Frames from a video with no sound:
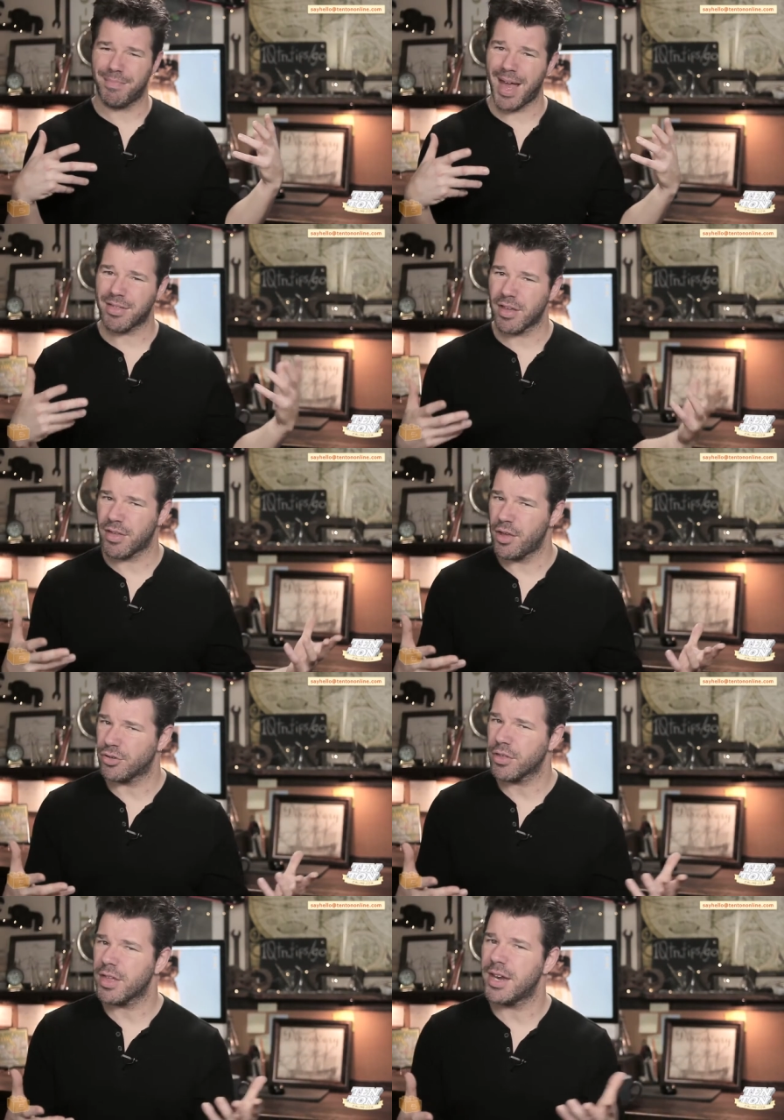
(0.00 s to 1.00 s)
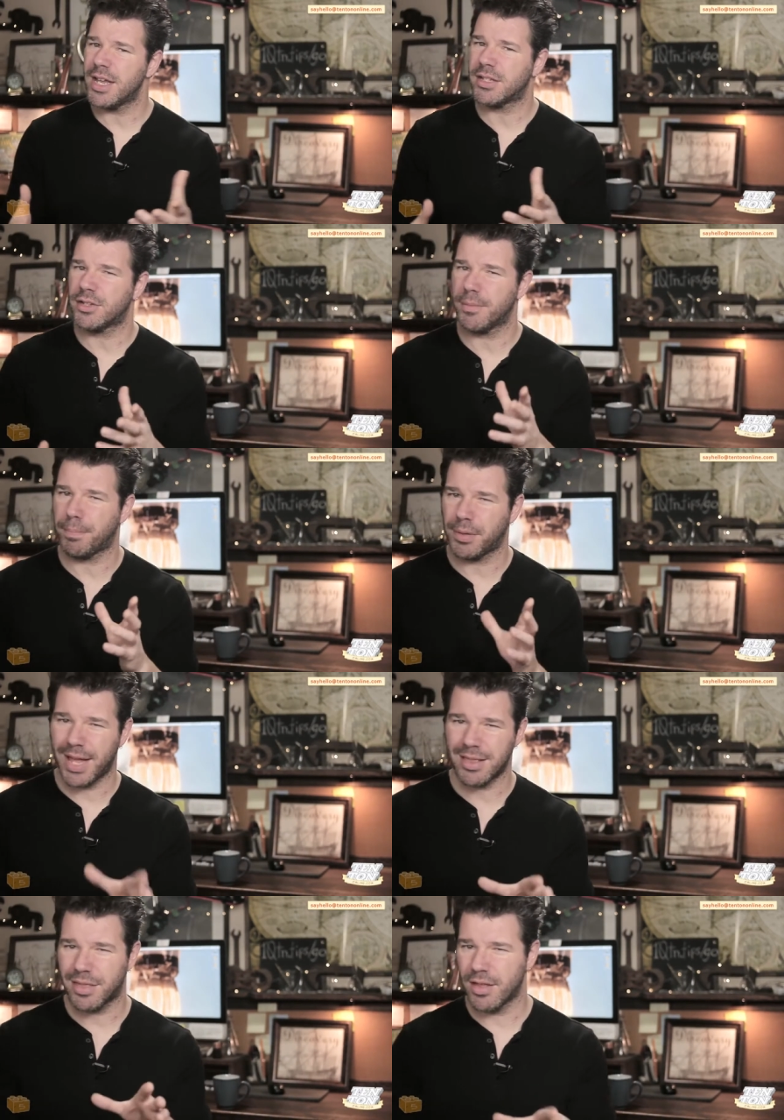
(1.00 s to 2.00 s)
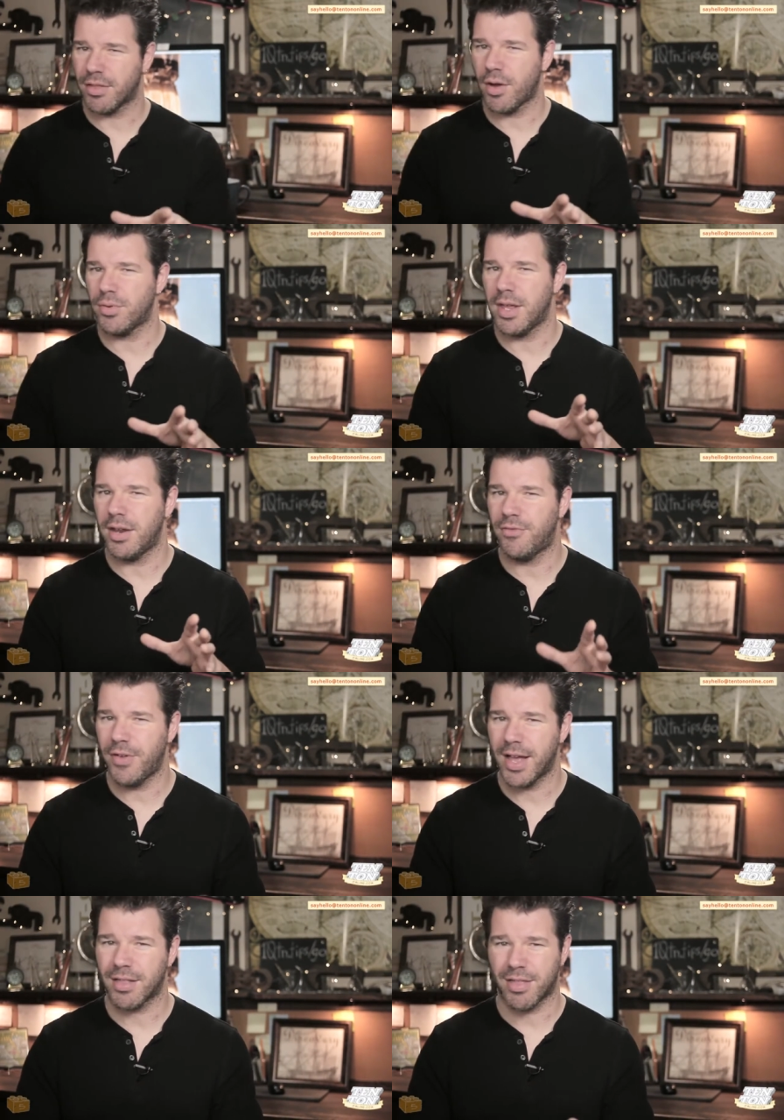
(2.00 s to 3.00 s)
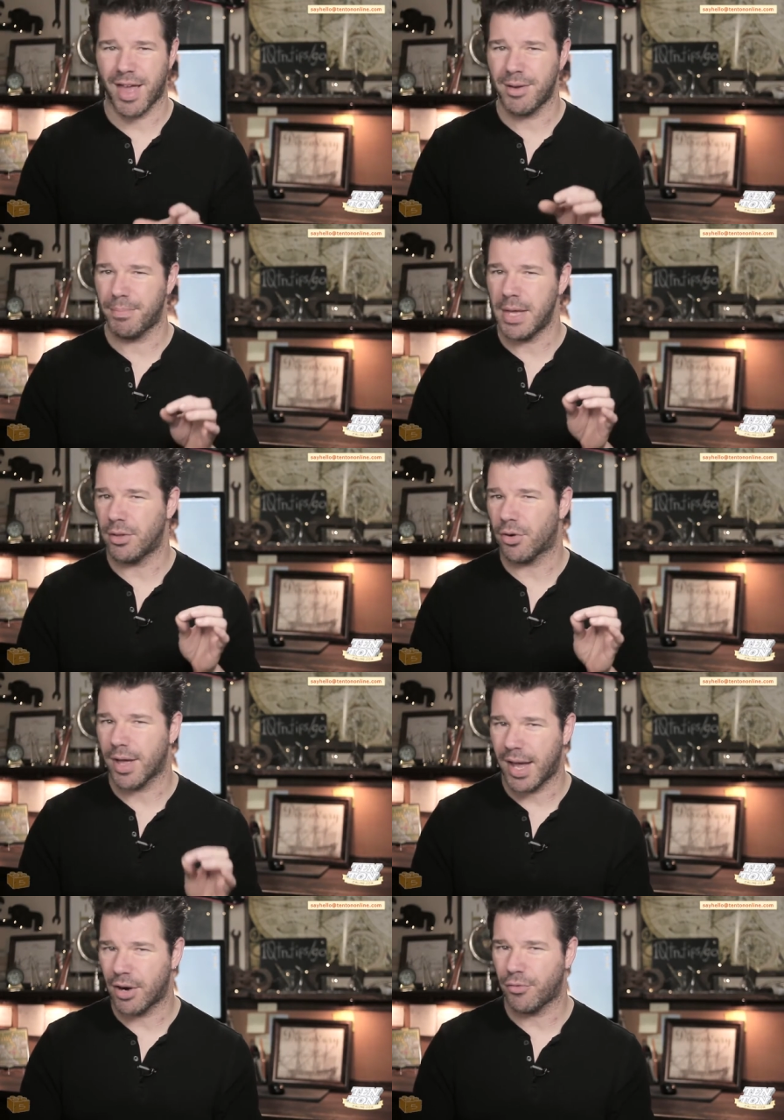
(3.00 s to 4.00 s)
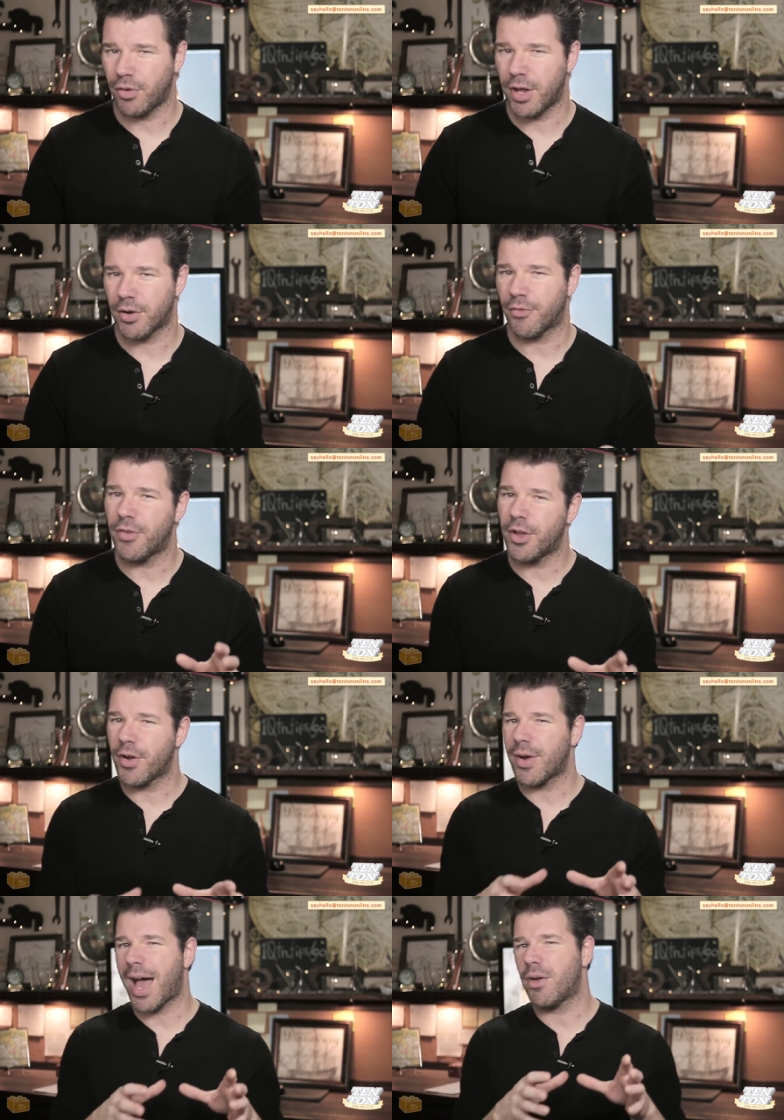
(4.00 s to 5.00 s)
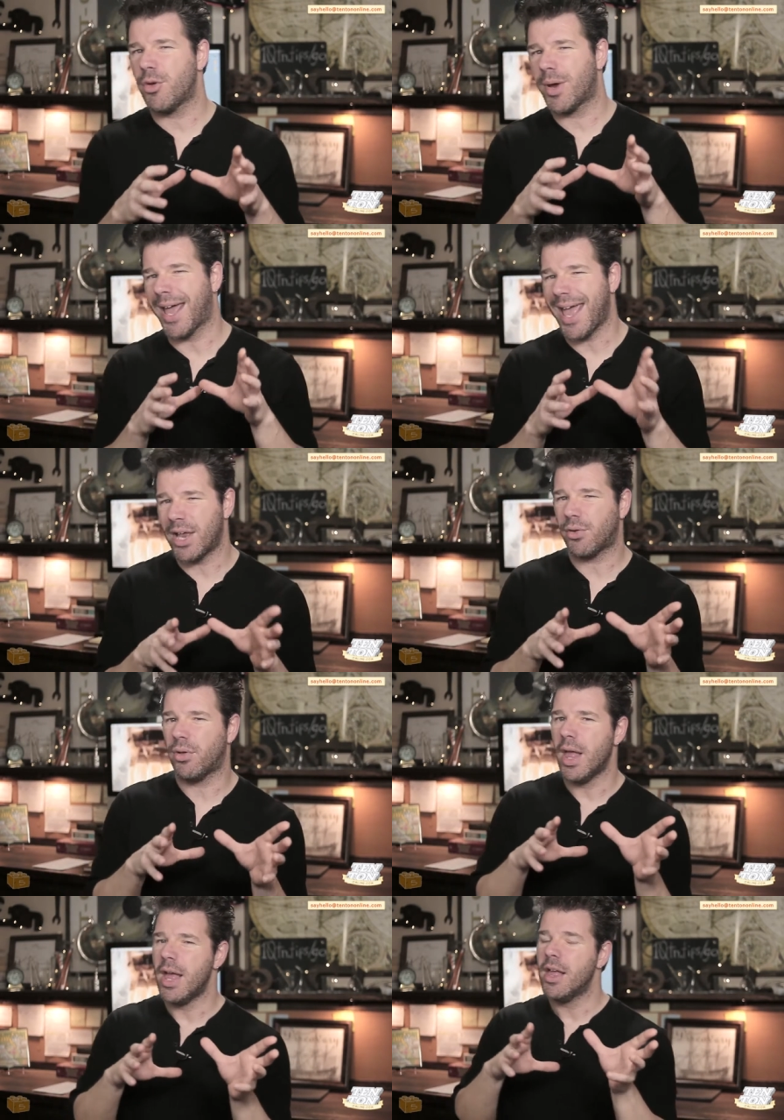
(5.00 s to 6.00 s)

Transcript: as I say, you're just going to need to plan things out in advance and be a little careful here to figure out how you want to handle